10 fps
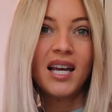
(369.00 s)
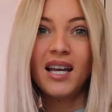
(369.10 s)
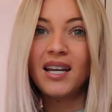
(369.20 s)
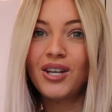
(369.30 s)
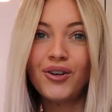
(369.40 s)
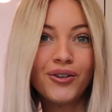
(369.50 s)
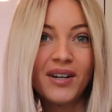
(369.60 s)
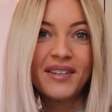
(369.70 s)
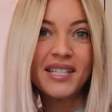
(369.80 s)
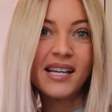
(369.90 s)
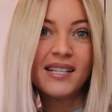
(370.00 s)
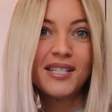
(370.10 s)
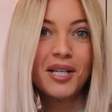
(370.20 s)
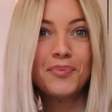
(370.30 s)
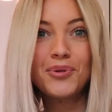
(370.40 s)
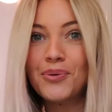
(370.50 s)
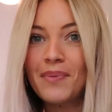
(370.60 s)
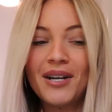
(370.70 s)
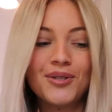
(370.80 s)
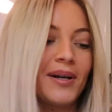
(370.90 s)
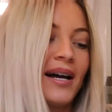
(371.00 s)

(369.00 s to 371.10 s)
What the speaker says: in. You don't even taste them, so might as well